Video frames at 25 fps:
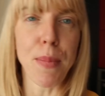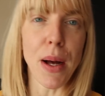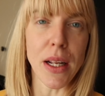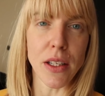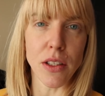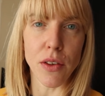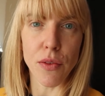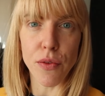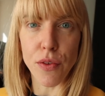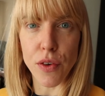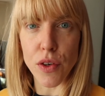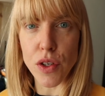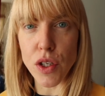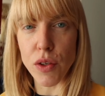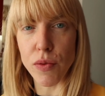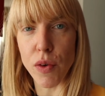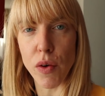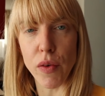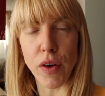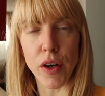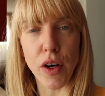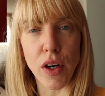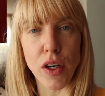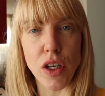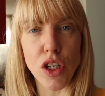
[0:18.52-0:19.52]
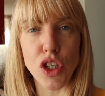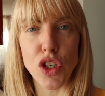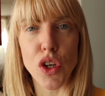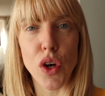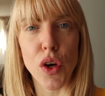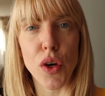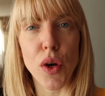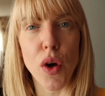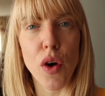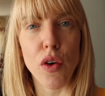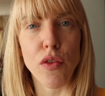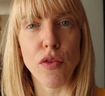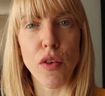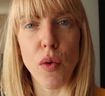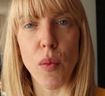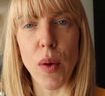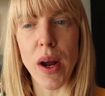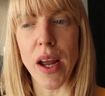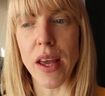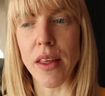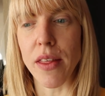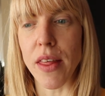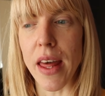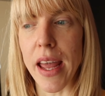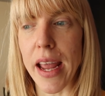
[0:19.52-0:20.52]
But first of all, we're going to start off
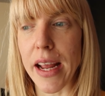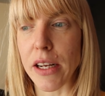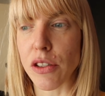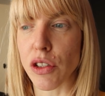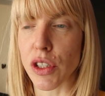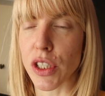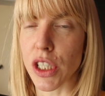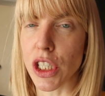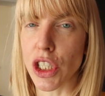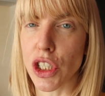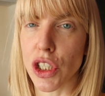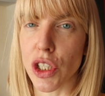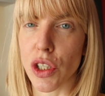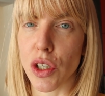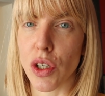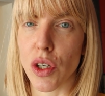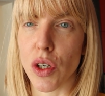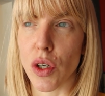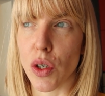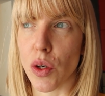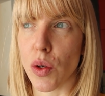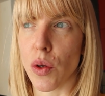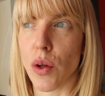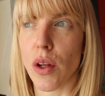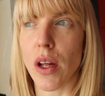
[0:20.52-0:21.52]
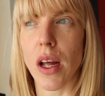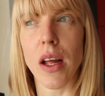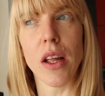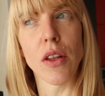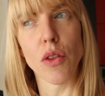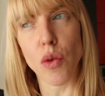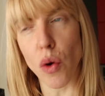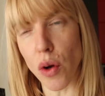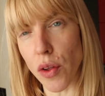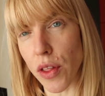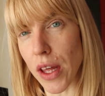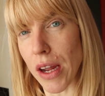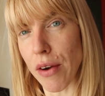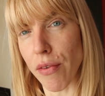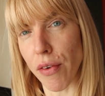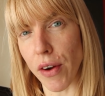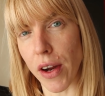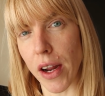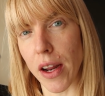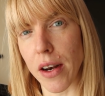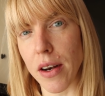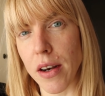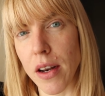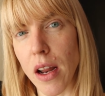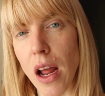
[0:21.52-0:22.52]
with a traditional North
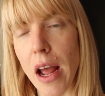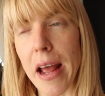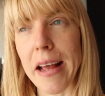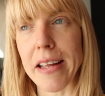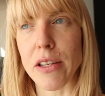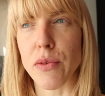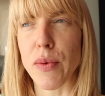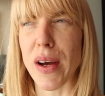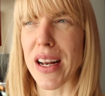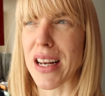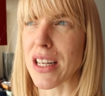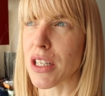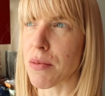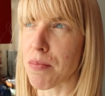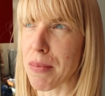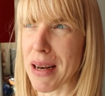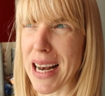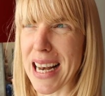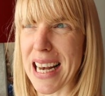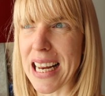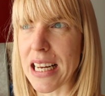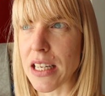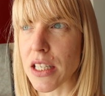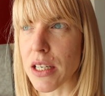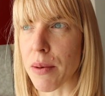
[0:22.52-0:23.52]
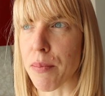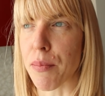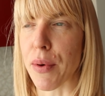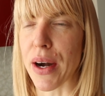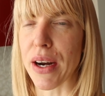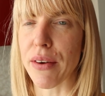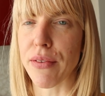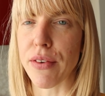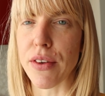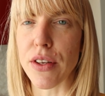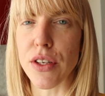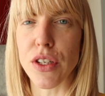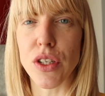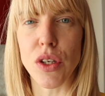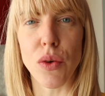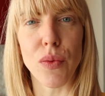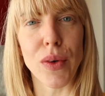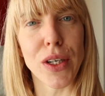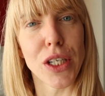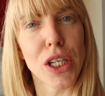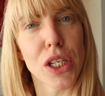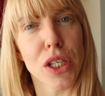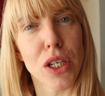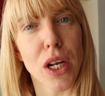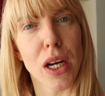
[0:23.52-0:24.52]
African as well as Middle Eastern breakfast,
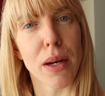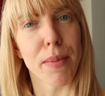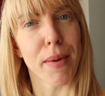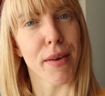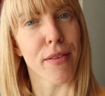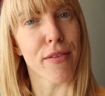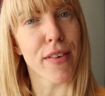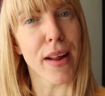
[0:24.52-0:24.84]
which is going to be